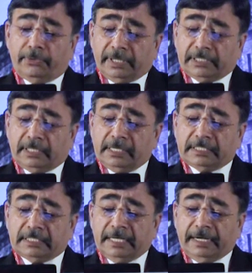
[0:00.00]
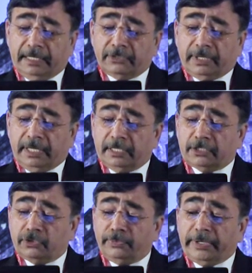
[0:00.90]
Nutritionists and
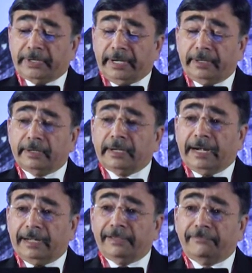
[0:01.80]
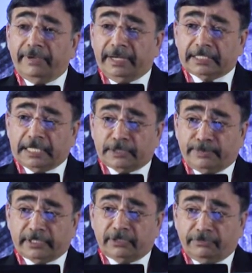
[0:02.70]
educators should be trained in handling various
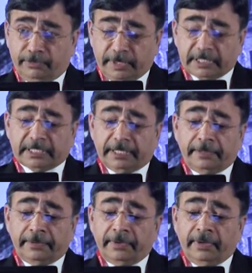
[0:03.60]
aspects of obesity.